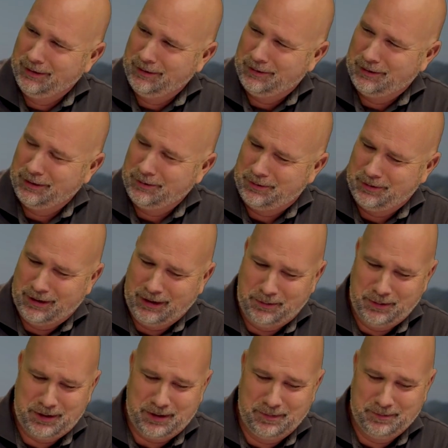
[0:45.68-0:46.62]
So
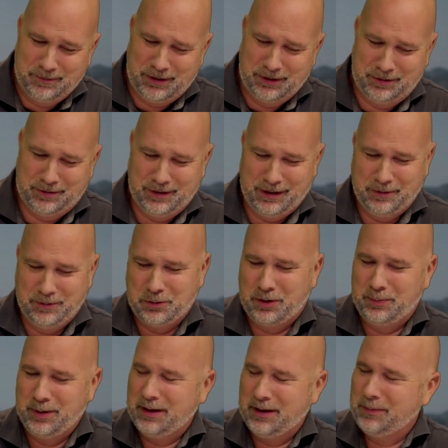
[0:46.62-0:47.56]
today we
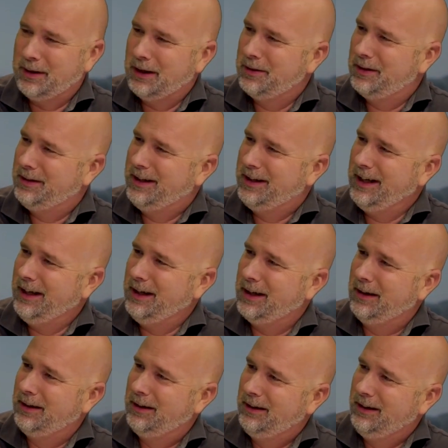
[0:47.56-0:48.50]
talk a bit about a
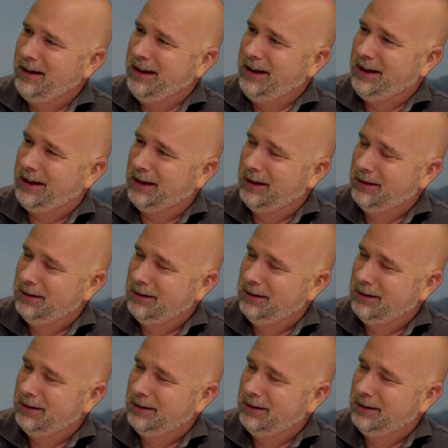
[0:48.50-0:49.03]
data lake.